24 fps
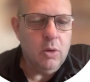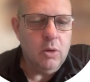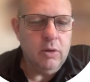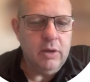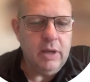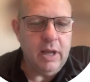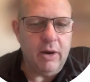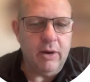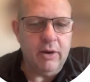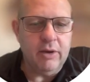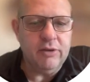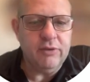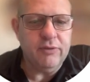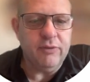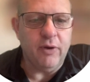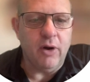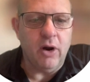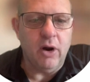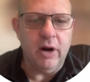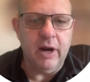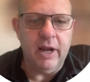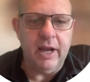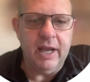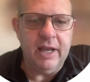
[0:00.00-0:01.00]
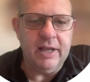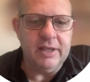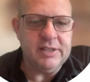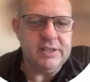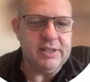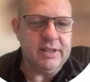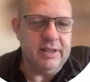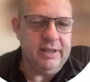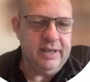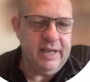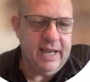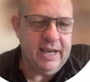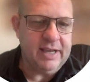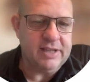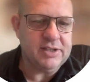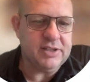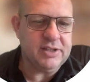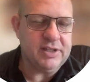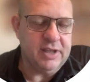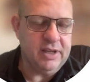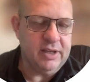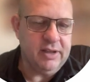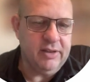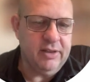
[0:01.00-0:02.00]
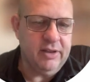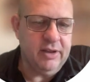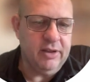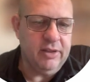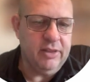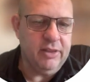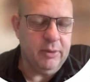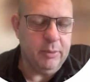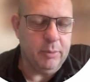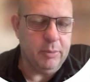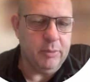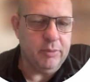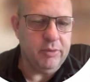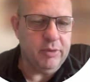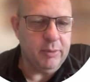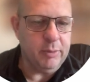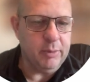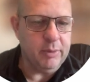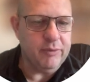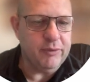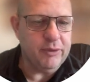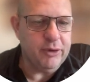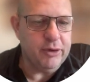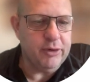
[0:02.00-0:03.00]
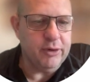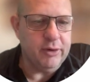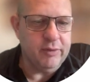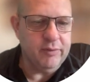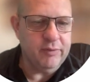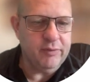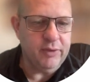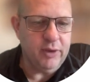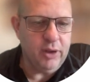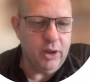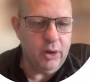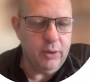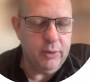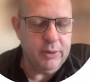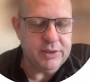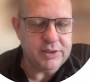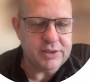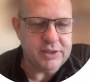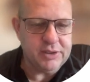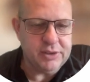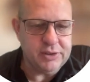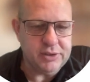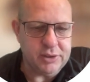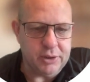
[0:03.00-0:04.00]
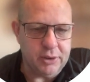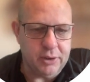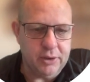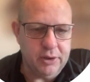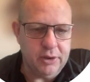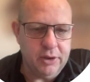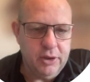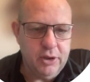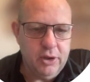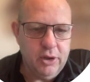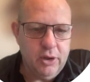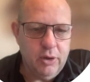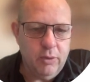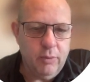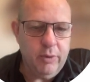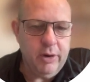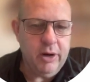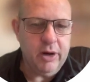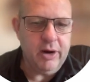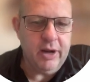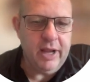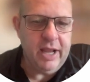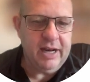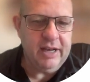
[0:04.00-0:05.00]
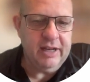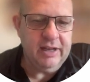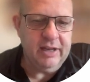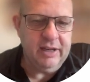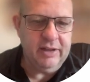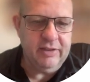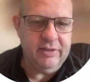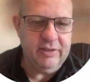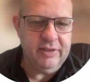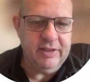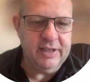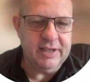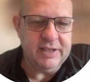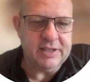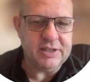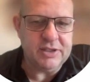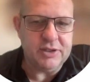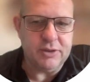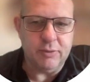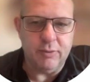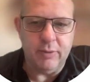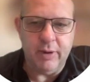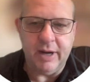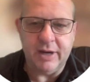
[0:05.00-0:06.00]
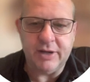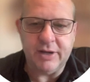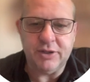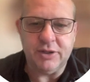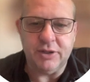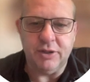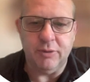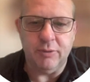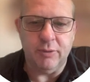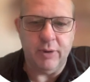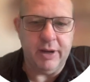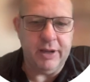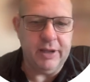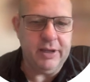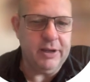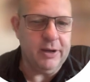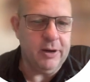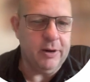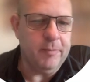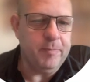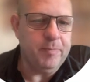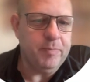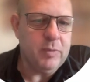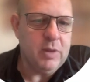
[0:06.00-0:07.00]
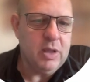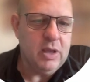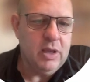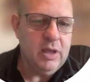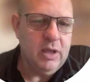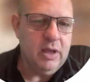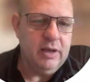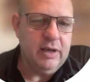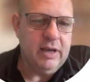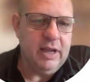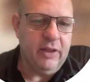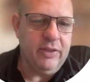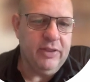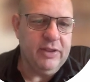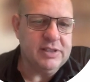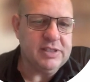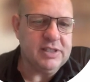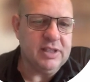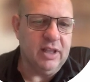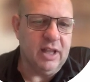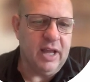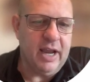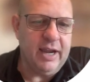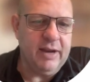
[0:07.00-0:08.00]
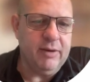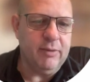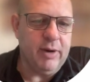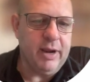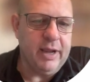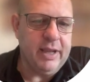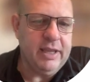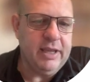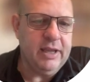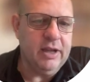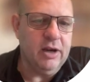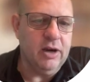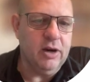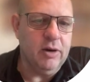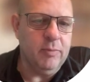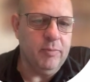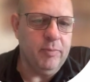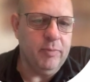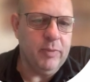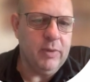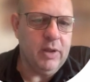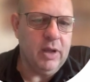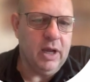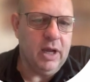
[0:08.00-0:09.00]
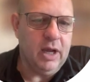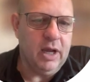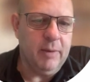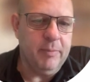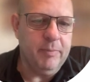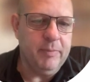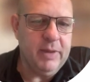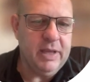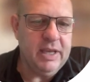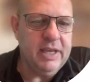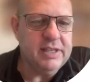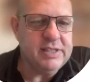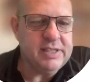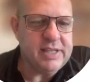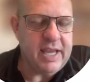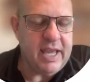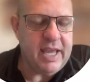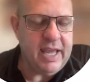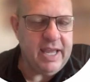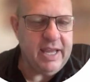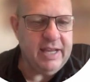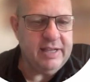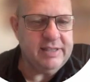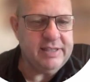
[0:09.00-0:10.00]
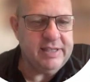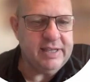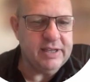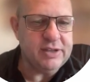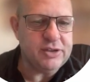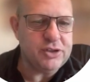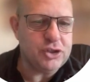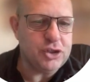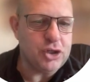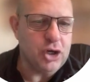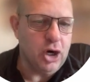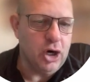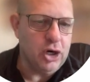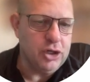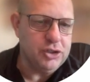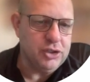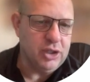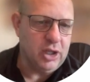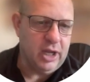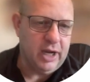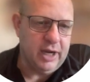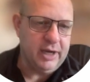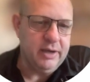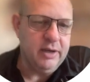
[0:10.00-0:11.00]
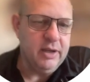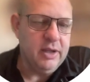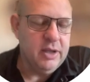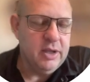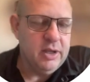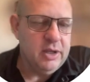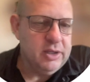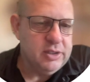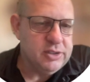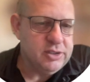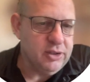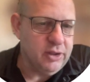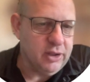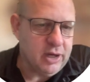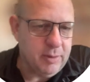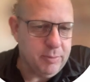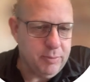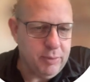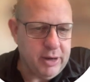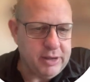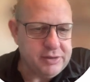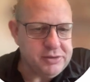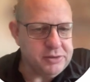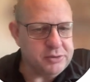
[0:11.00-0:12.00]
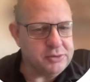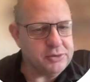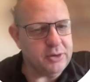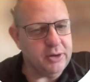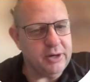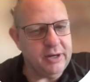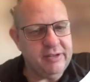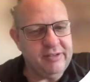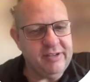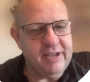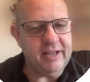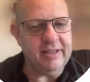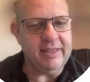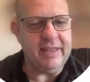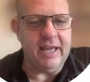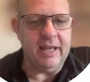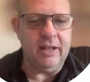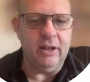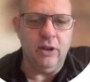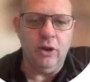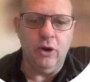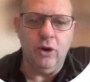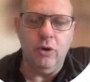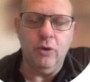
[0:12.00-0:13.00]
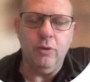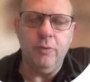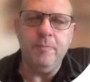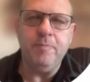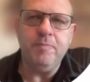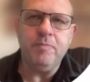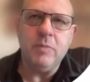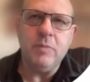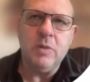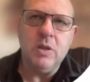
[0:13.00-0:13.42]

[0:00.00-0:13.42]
Now, as far as the next the refrigerant flow is concerned, we are heading in this direction right here. Now, this line right here is a discharge line. So the compressor is going to take that low